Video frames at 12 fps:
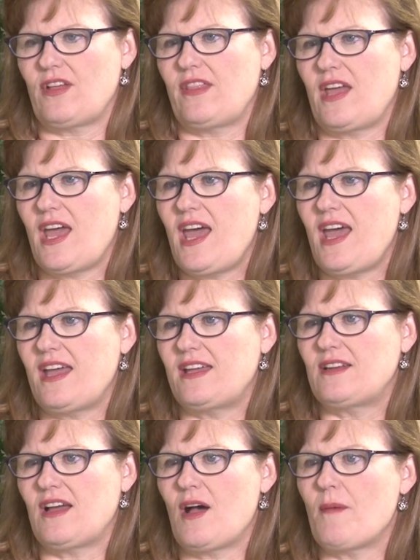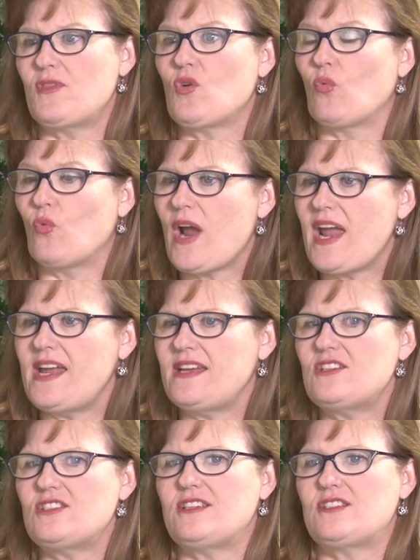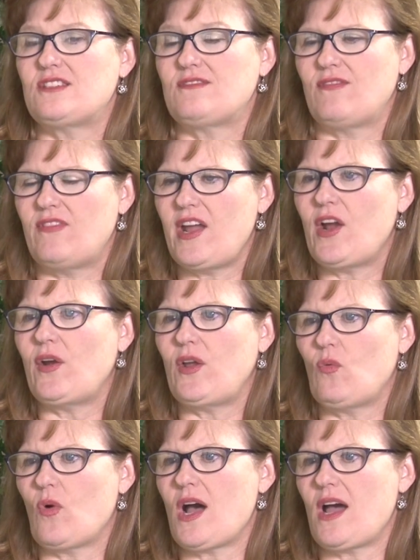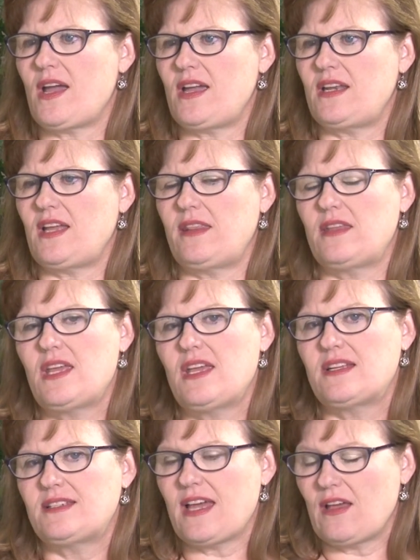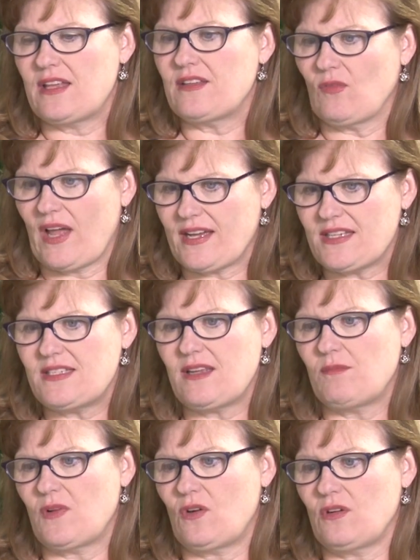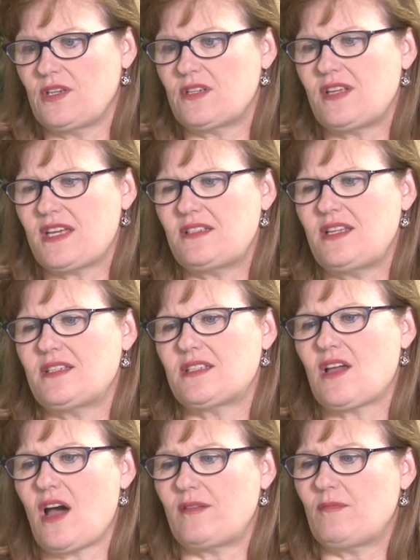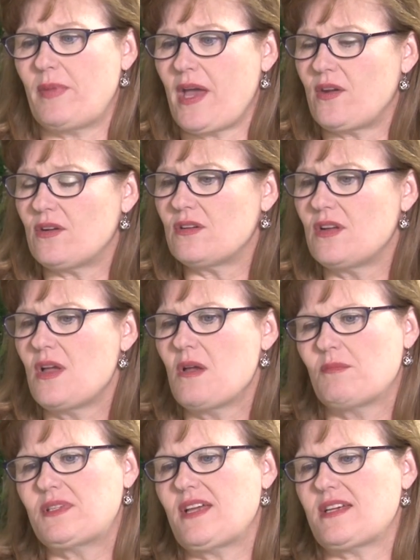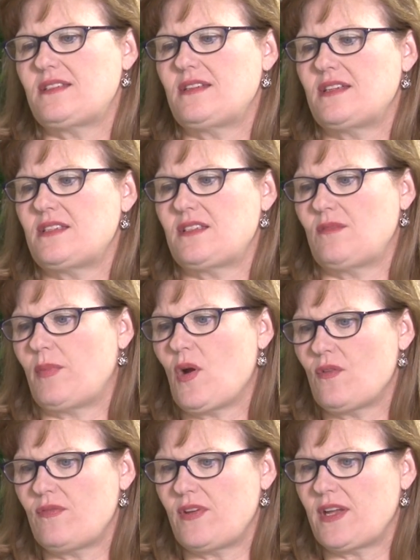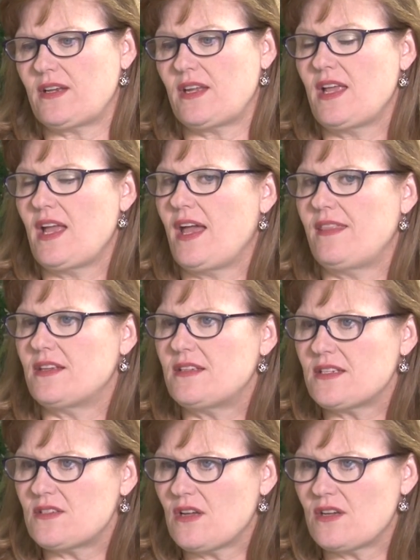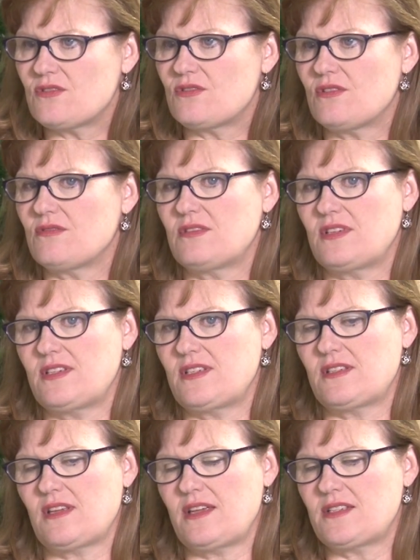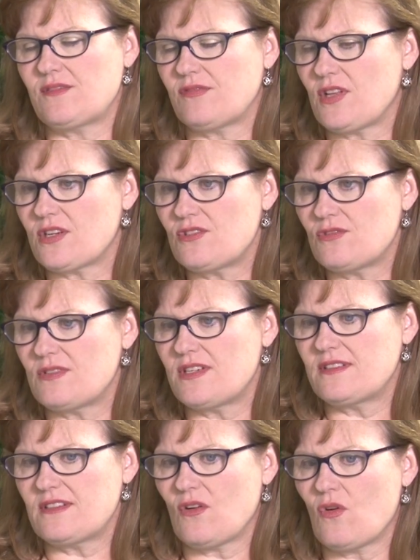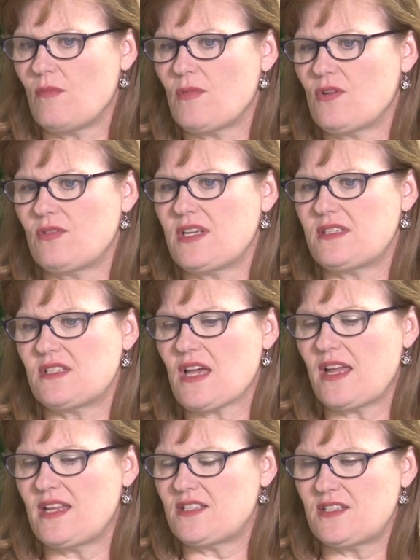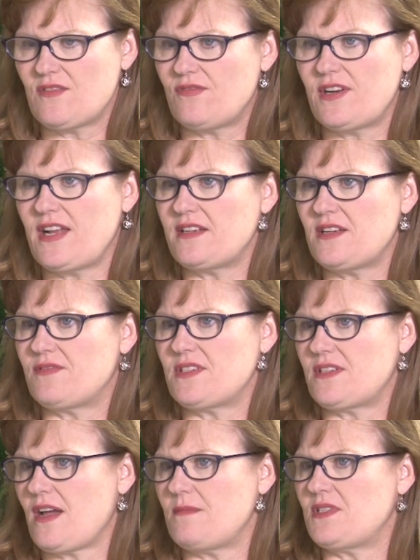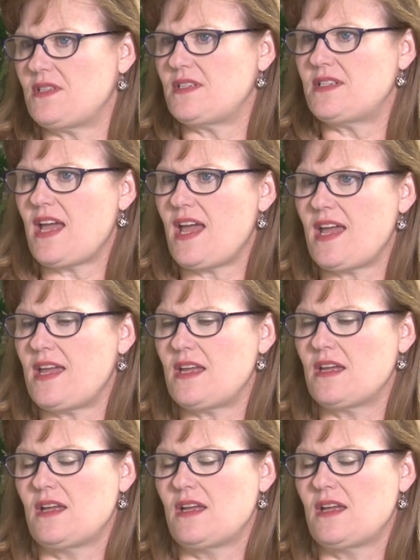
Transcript: on the head. Um, the range is very wide. and like I said earlier, testing has gotten better, but testing isn't perfect. And then testosterone is, is a fluctuant hormone. It's, it's different at different times of the day.